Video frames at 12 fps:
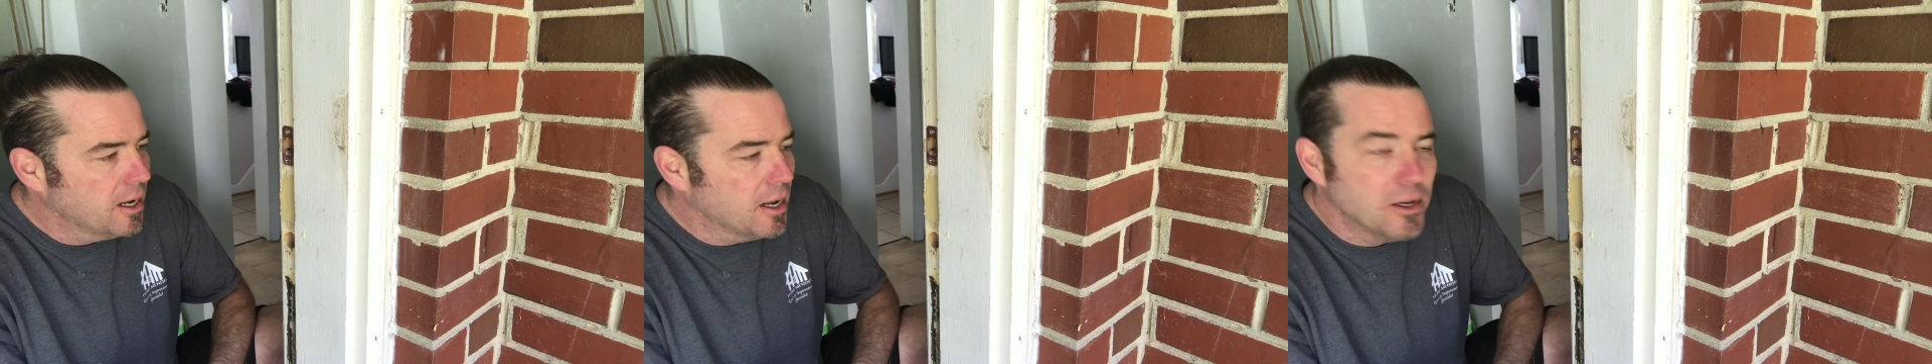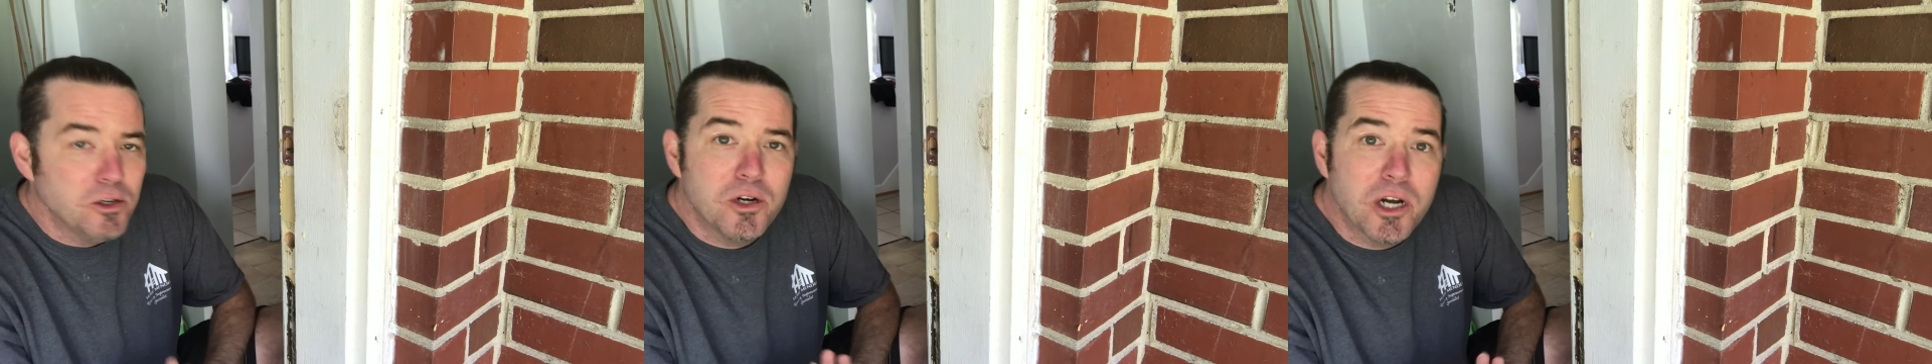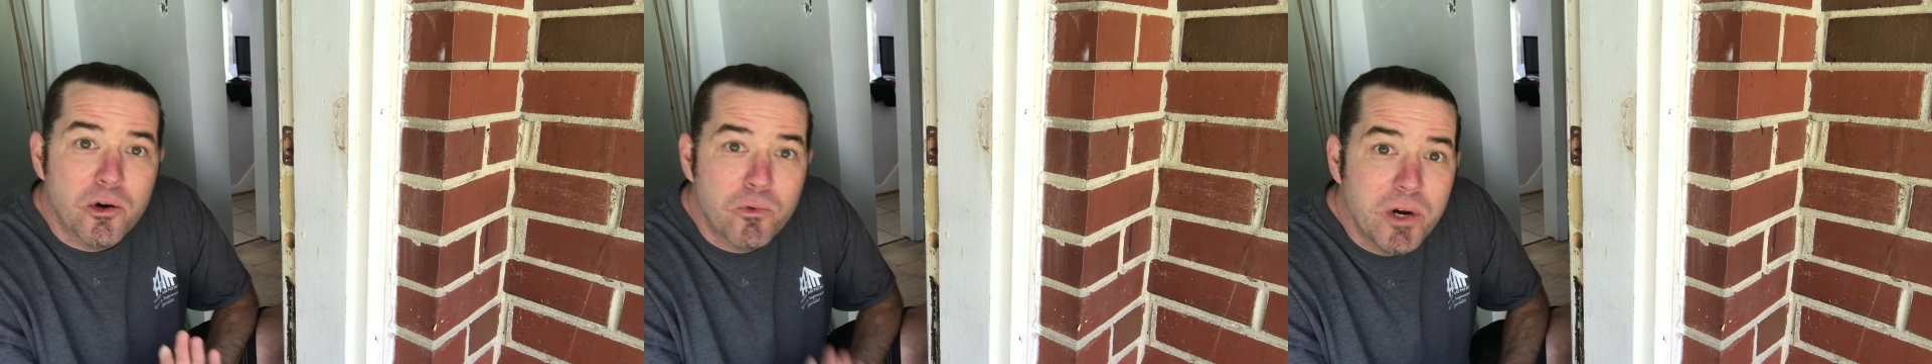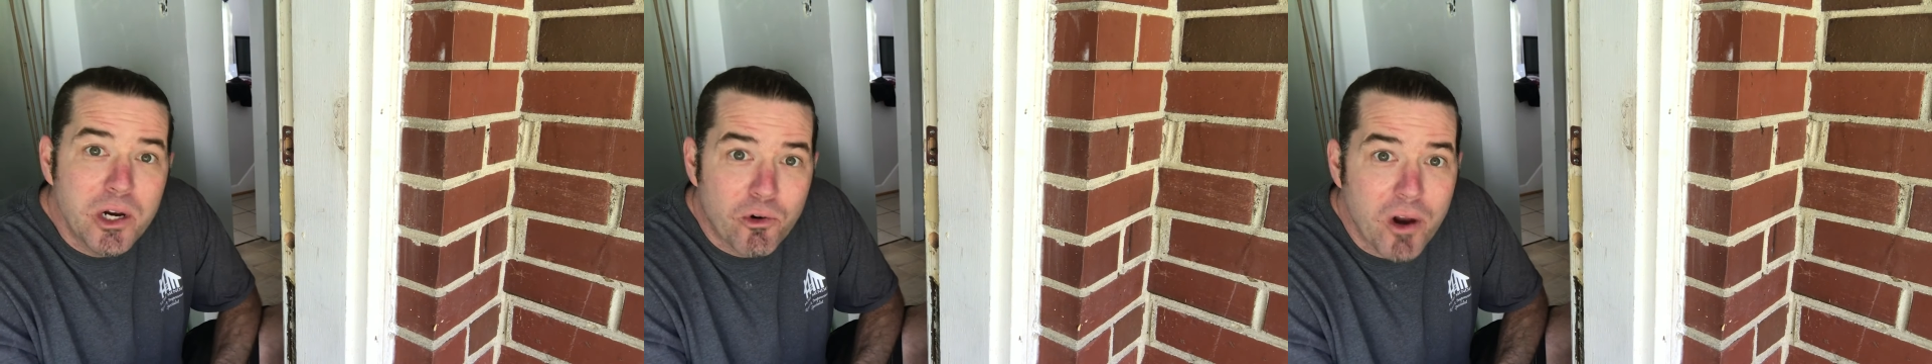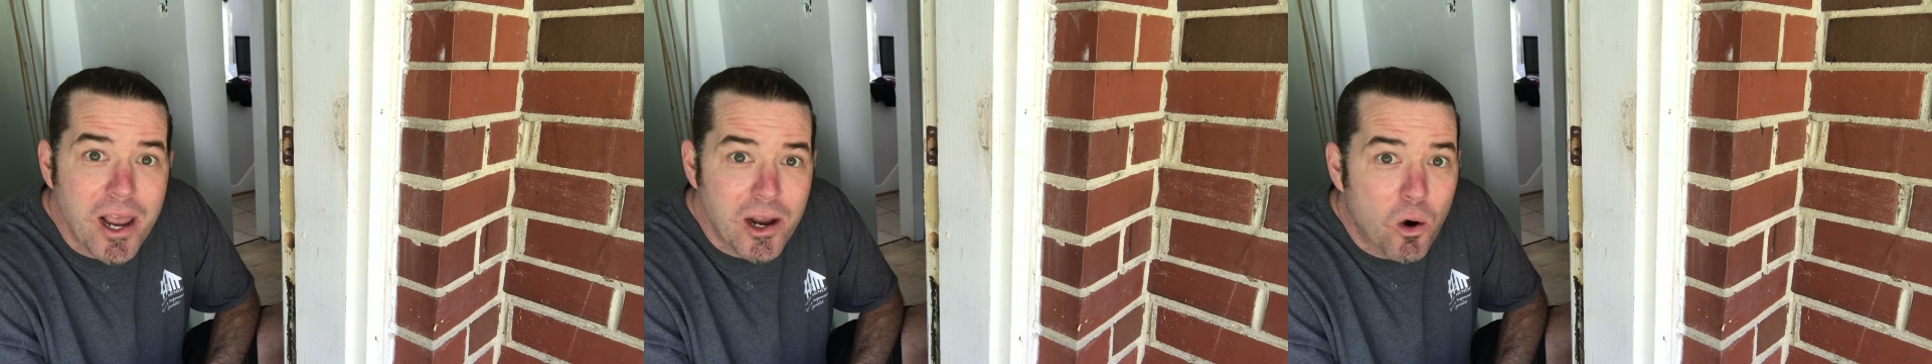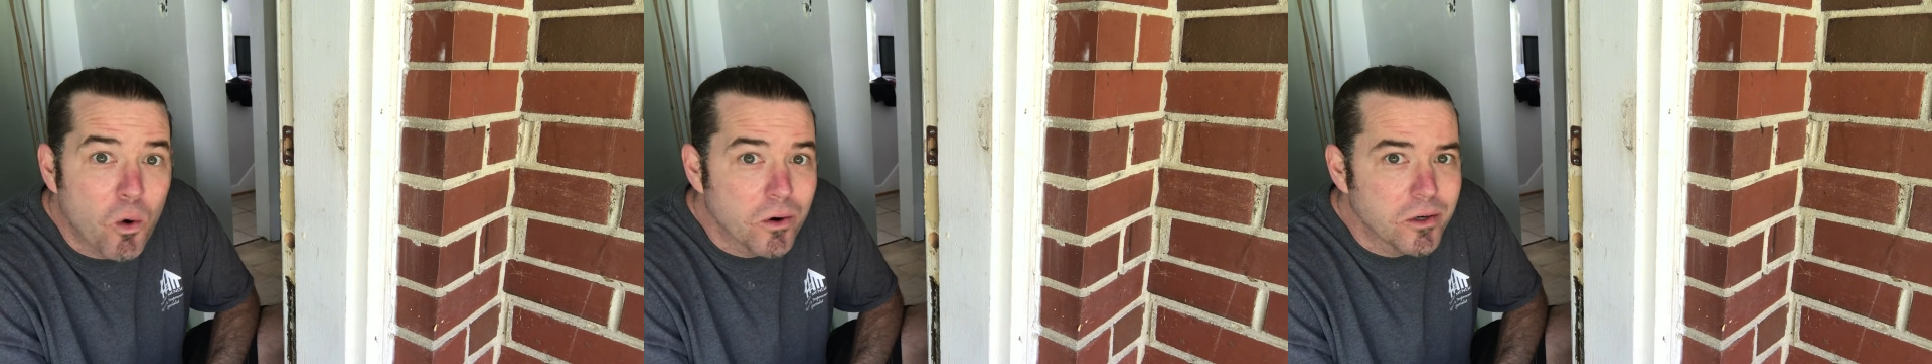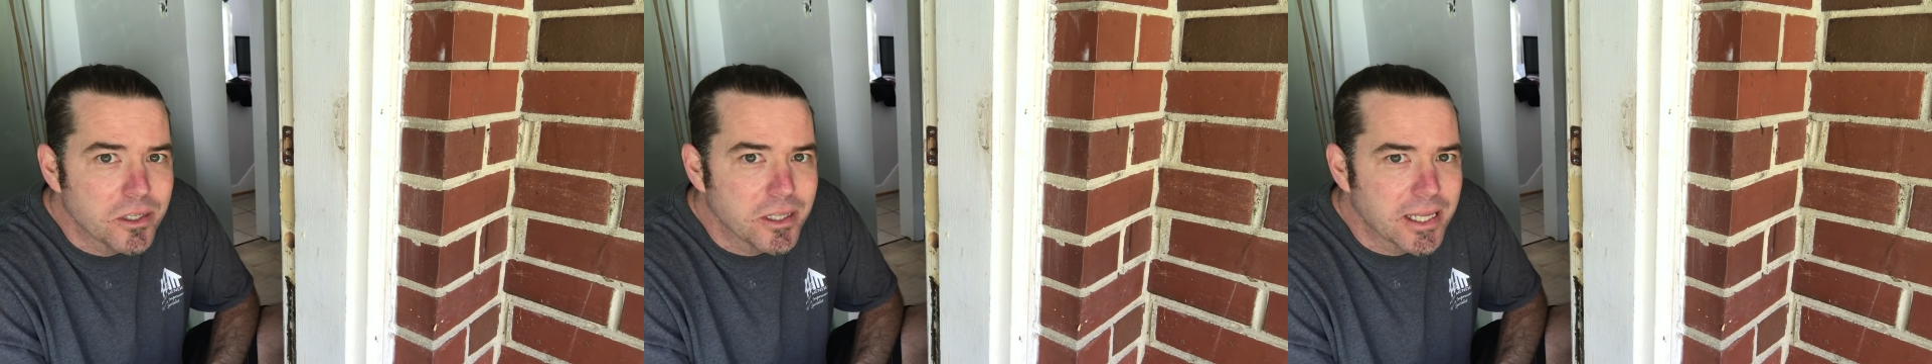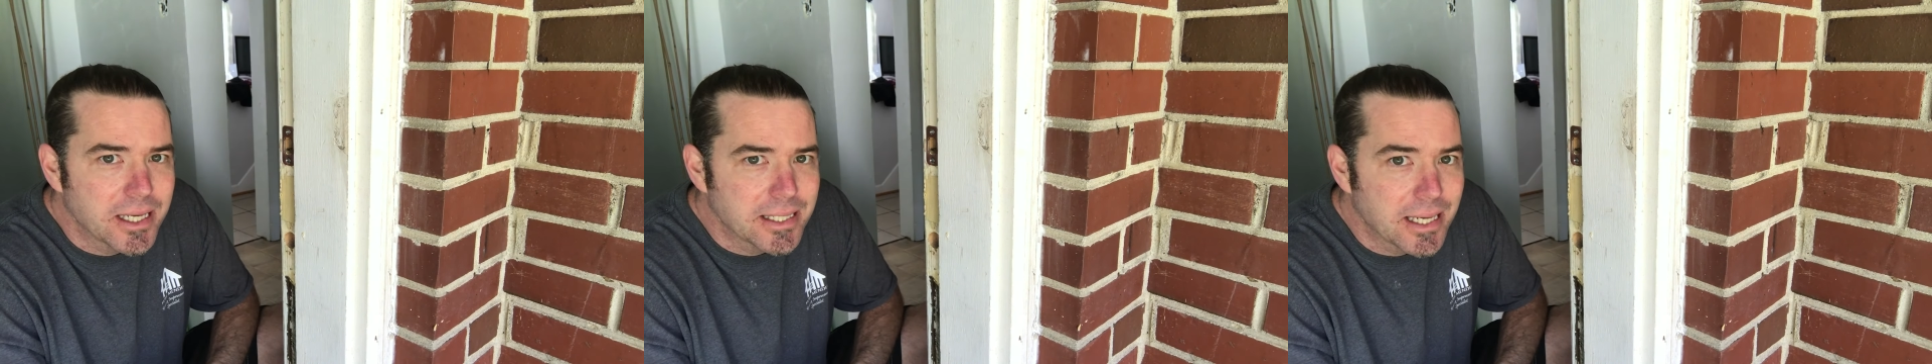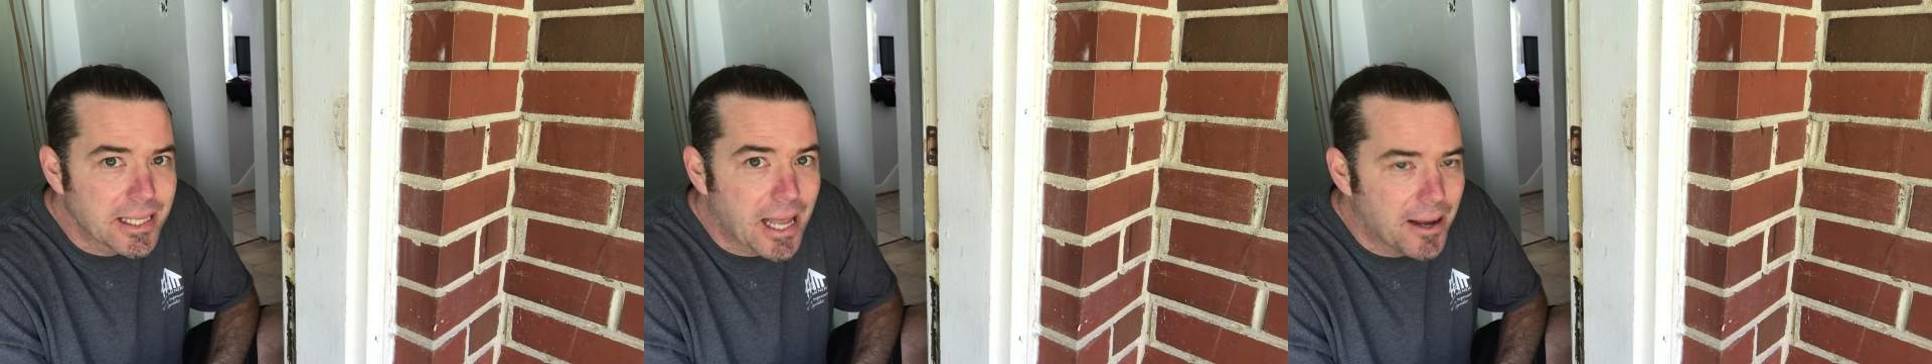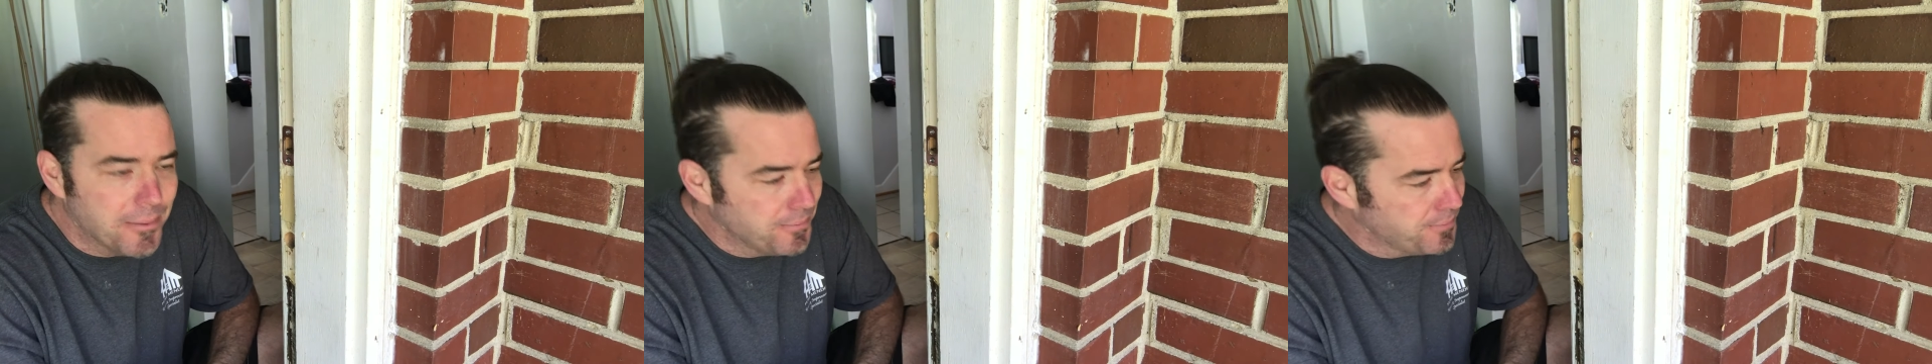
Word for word: Uh, you can recreate corners and things like that.